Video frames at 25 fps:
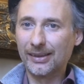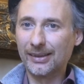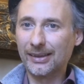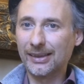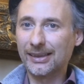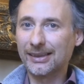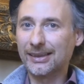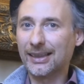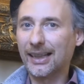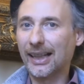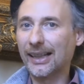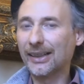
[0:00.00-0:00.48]

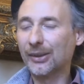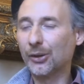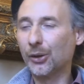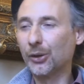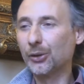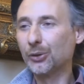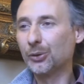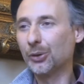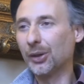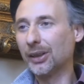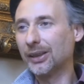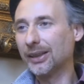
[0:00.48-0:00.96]
It's like
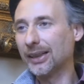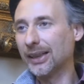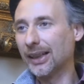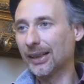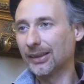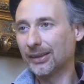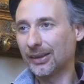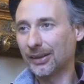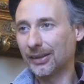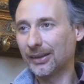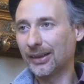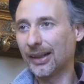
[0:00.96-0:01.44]
going to a
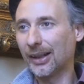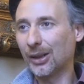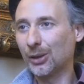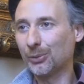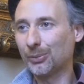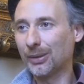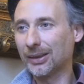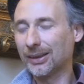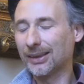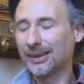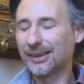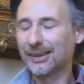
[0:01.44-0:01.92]
theater
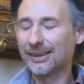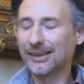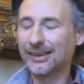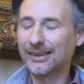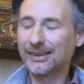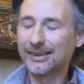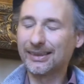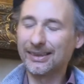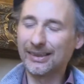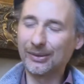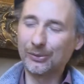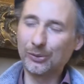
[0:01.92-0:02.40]
now, but
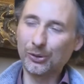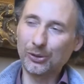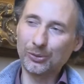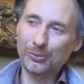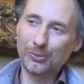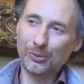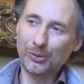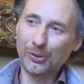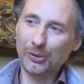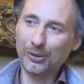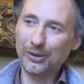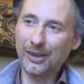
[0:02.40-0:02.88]
it
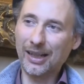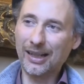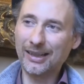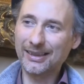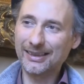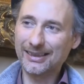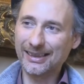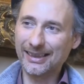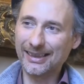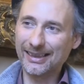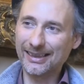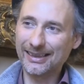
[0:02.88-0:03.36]
was more
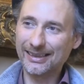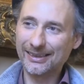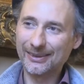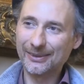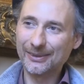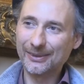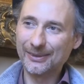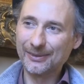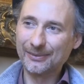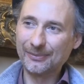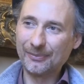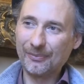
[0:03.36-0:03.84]
dancing
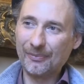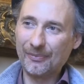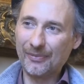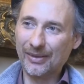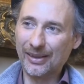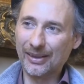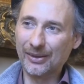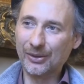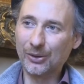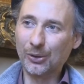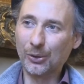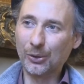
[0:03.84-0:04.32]

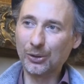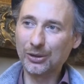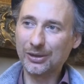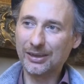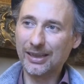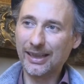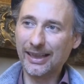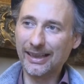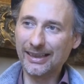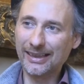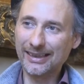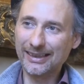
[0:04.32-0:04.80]
in
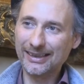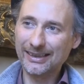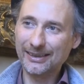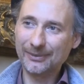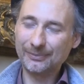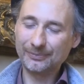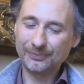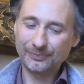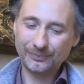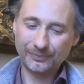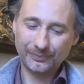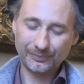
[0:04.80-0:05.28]
those
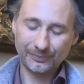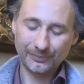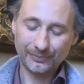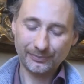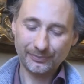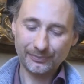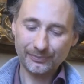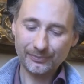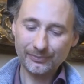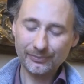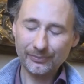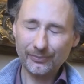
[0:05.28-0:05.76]
days.
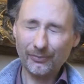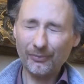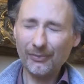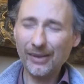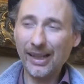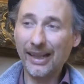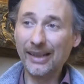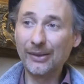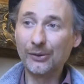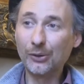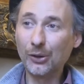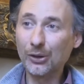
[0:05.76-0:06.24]

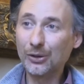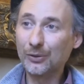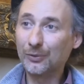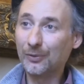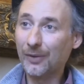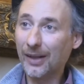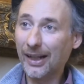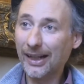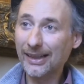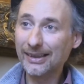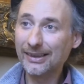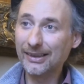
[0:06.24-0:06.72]
It was
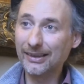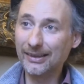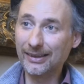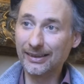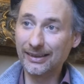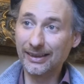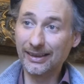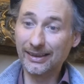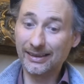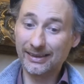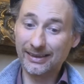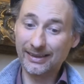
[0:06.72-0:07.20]

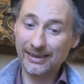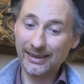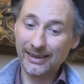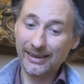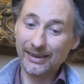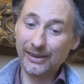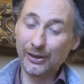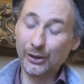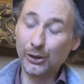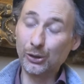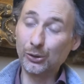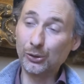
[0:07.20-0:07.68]
vital that
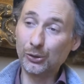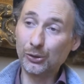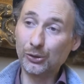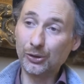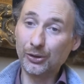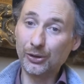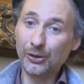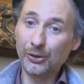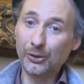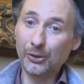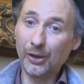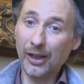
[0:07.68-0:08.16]

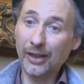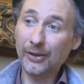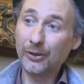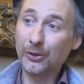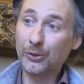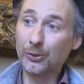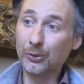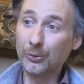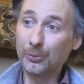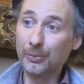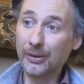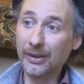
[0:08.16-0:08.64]
you
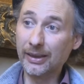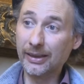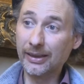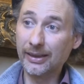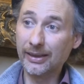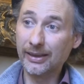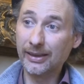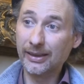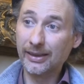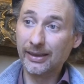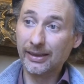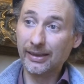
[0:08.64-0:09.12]
had to
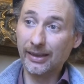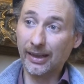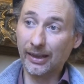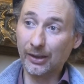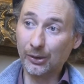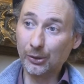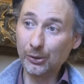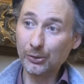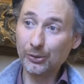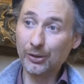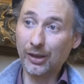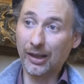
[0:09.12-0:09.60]
be
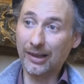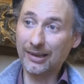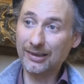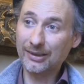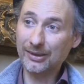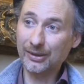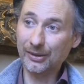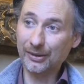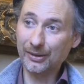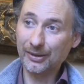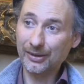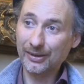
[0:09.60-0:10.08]
a good
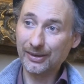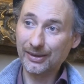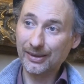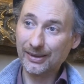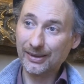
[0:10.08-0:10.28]
dancer.